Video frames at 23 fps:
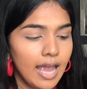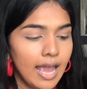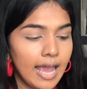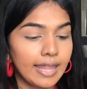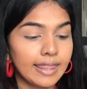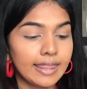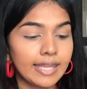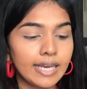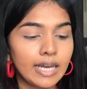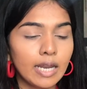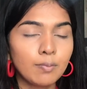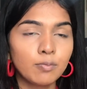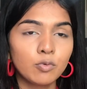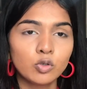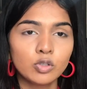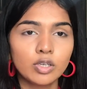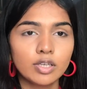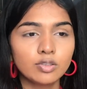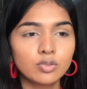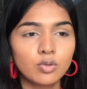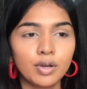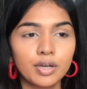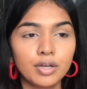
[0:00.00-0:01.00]
And then I'm
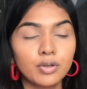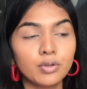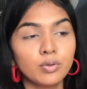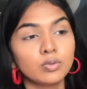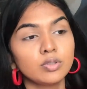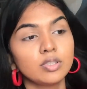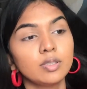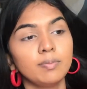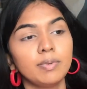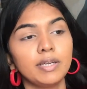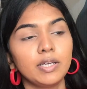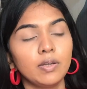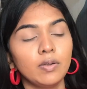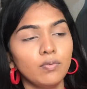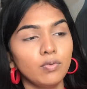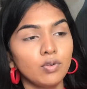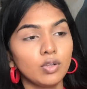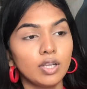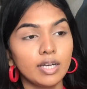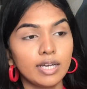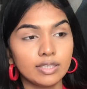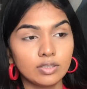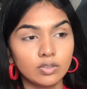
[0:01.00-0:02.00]
just going to use the medium
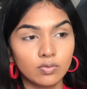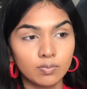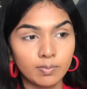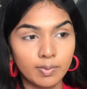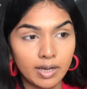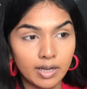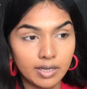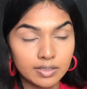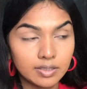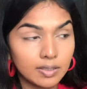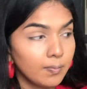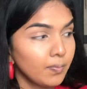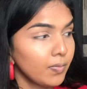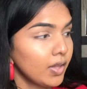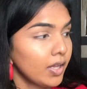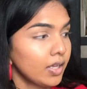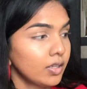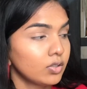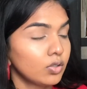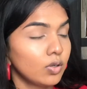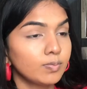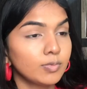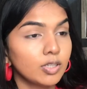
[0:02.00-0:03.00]
for the rest of my eyes.
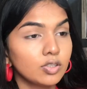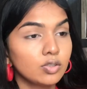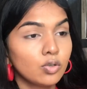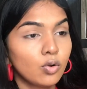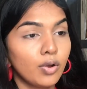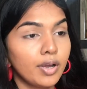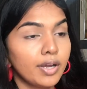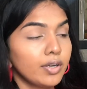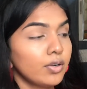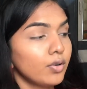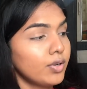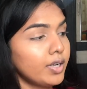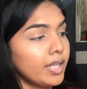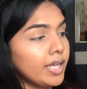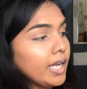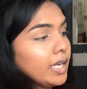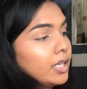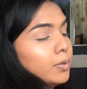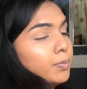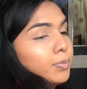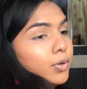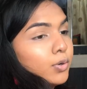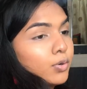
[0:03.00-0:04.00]
So I'm just going to
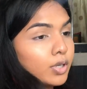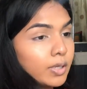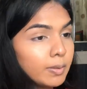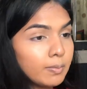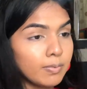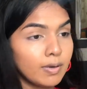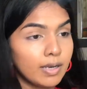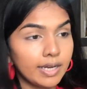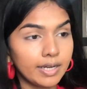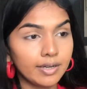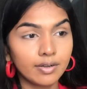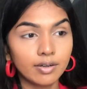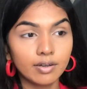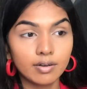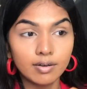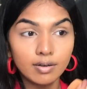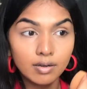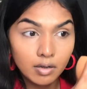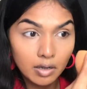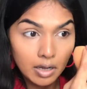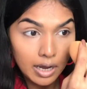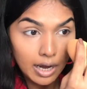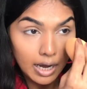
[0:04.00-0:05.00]
take the Beauty
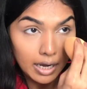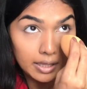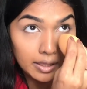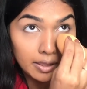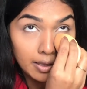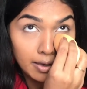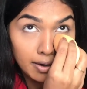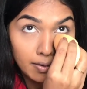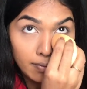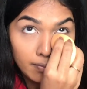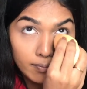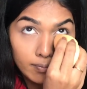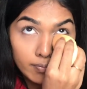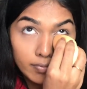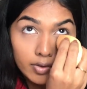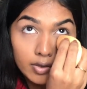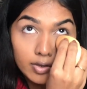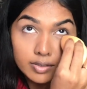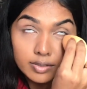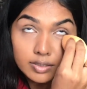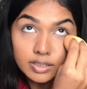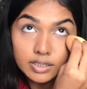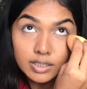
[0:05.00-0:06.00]
Blender and then
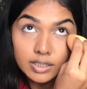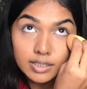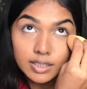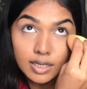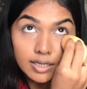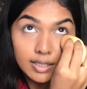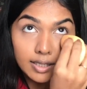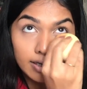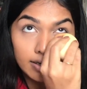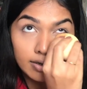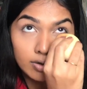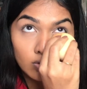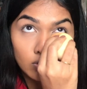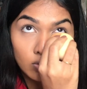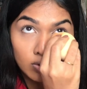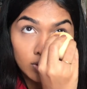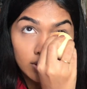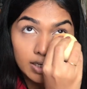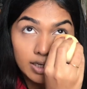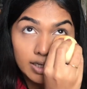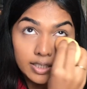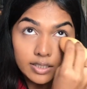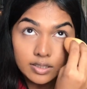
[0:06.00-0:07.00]
see that there are no
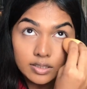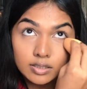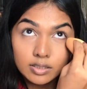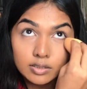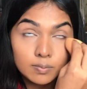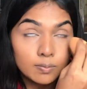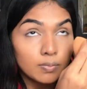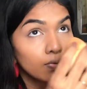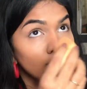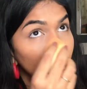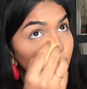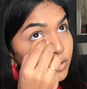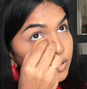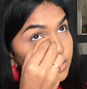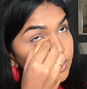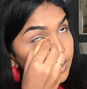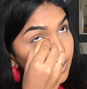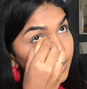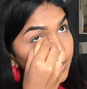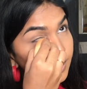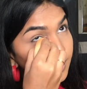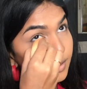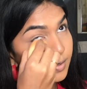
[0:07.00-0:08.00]
creases before
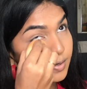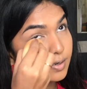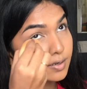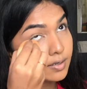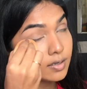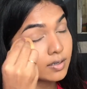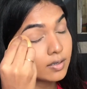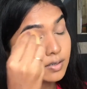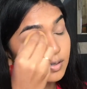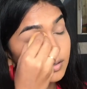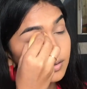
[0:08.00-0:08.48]
setting it.